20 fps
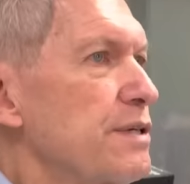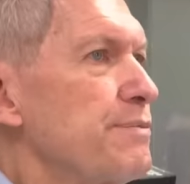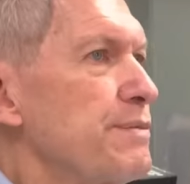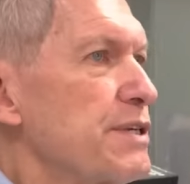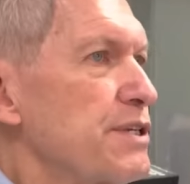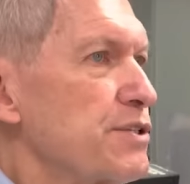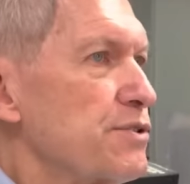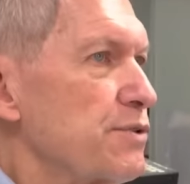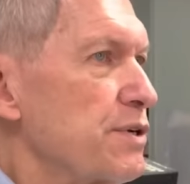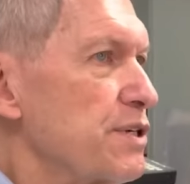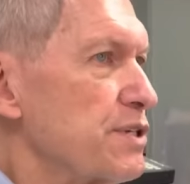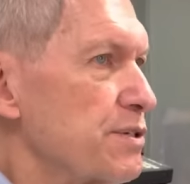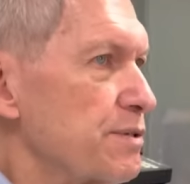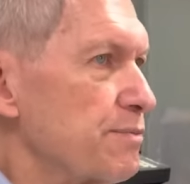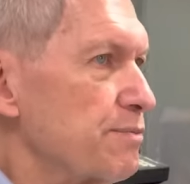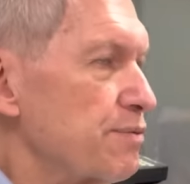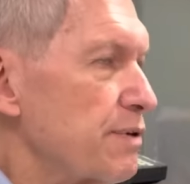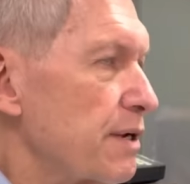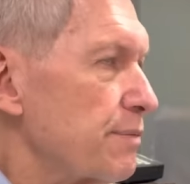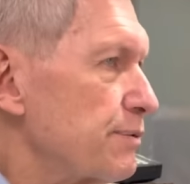
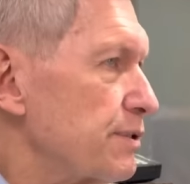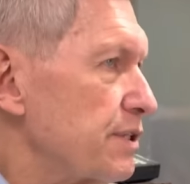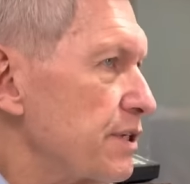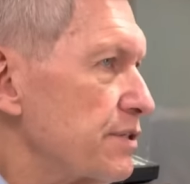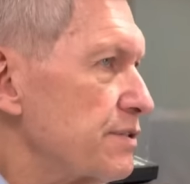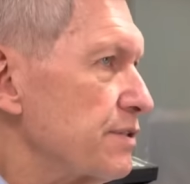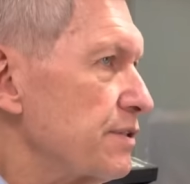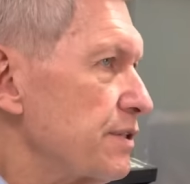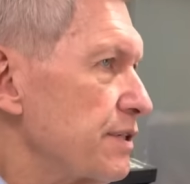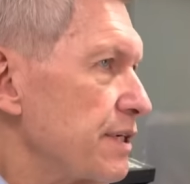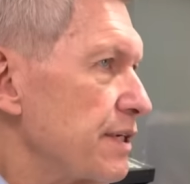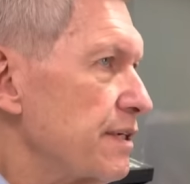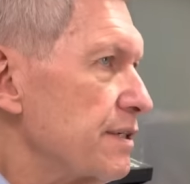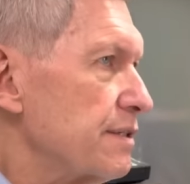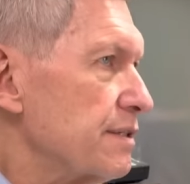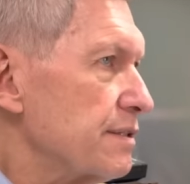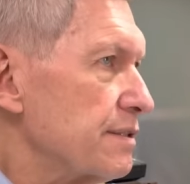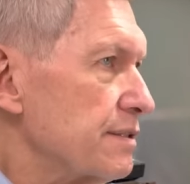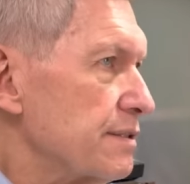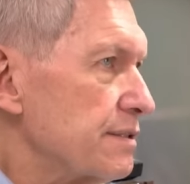administration probably doesn't
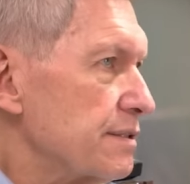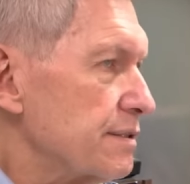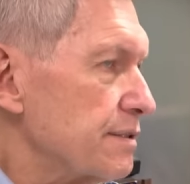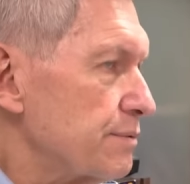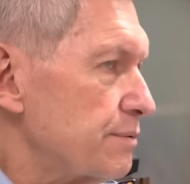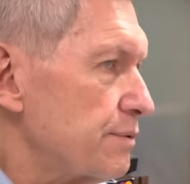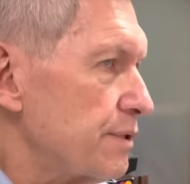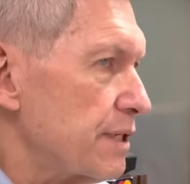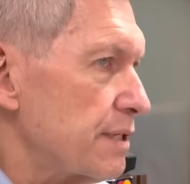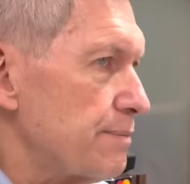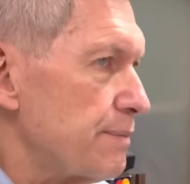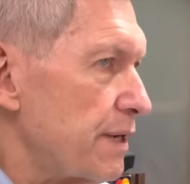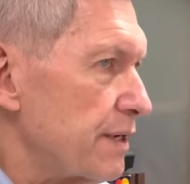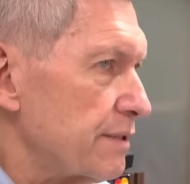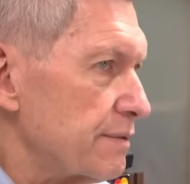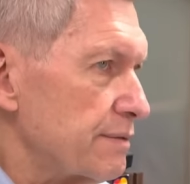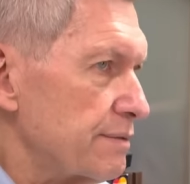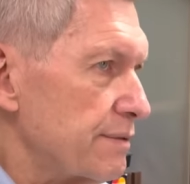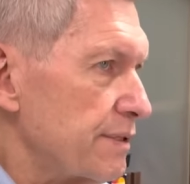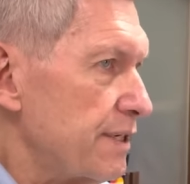care a whit
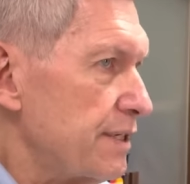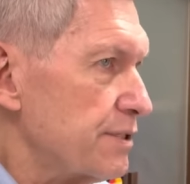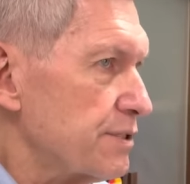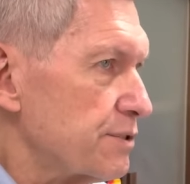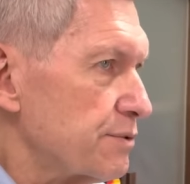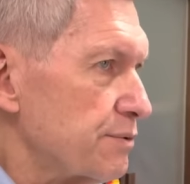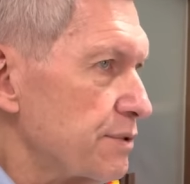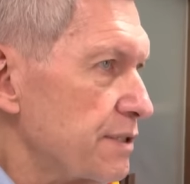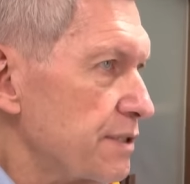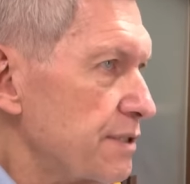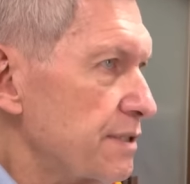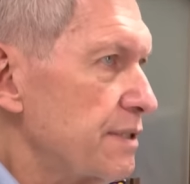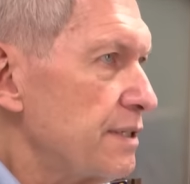about history.